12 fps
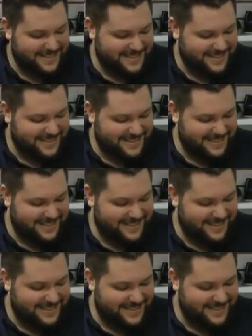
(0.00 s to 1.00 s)

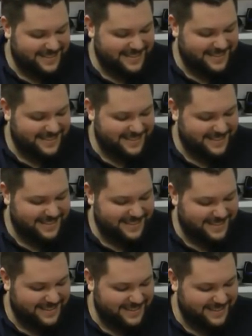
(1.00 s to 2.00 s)

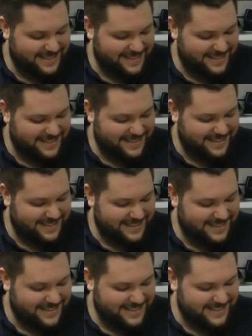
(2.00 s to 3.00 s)

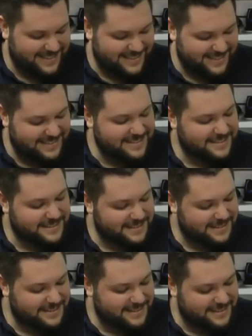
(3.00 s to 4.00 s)

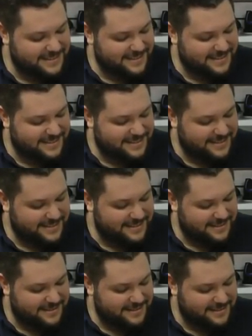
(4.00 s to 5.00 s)

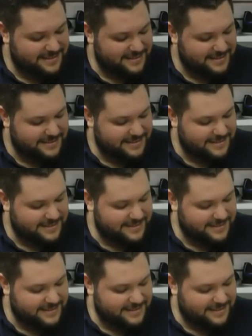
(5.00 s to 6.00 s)

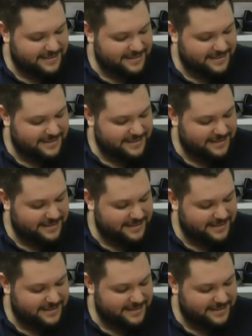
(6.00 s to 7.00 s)

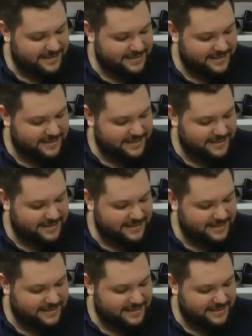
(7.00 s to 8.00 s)
No words are spoken by the person on screen.